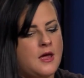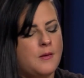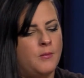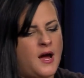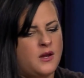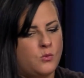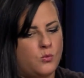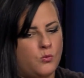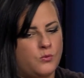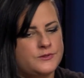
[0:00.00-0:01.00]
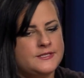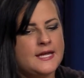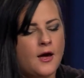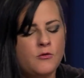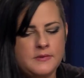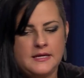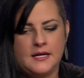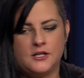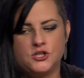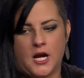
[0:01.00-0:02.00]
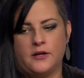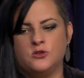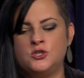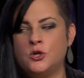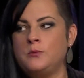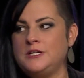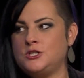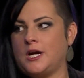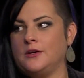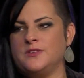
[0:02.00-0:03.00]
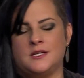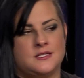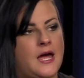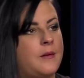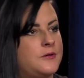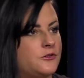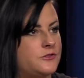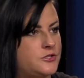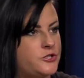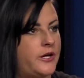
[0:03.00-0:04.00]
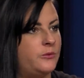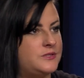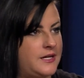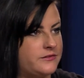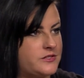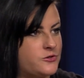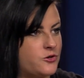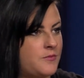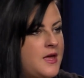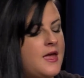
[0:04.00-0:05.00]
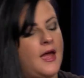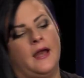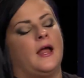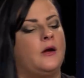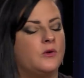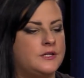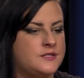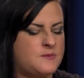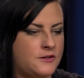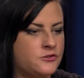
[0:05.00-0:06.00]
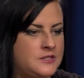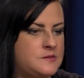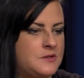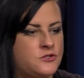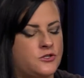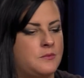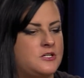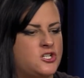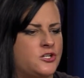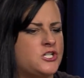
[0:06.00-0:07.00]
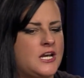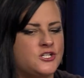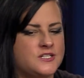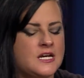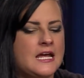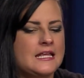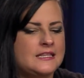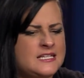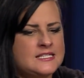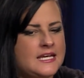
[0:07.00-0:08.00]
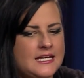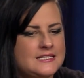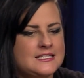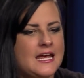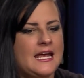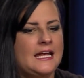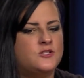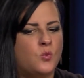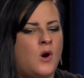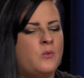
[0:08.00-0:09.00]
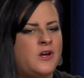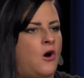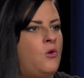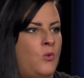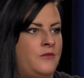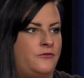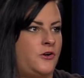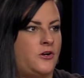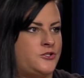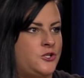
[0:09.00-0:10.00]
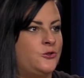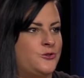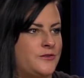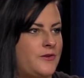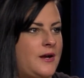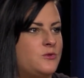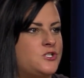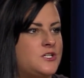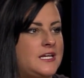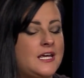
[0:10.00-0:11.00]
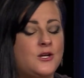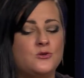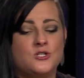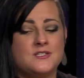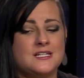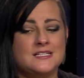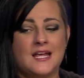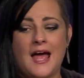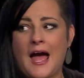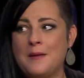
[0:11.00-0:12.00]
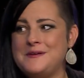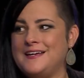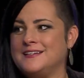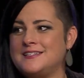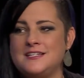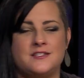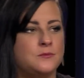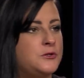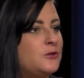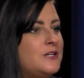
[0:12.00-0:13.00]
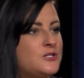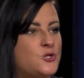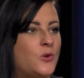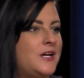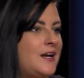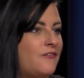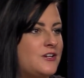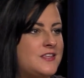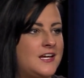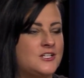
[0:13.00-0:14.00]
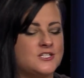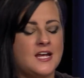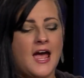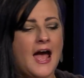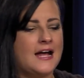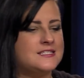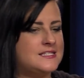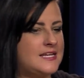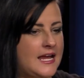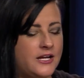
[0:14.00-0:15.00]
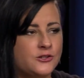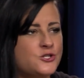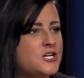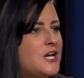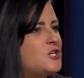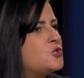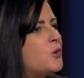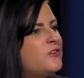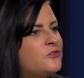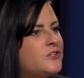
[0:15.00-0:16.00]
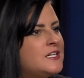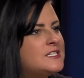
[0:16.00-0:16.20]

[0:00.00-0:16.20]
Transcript: But tell me a child, show me a child that is happier than a child with Down syndrome. And I work in the special needs ministry at my church, and just these kids, it's what we all want for our children, right? Which is a kid who just is happy and sees the beauty and joy in everything and just has this energy and joyfulness.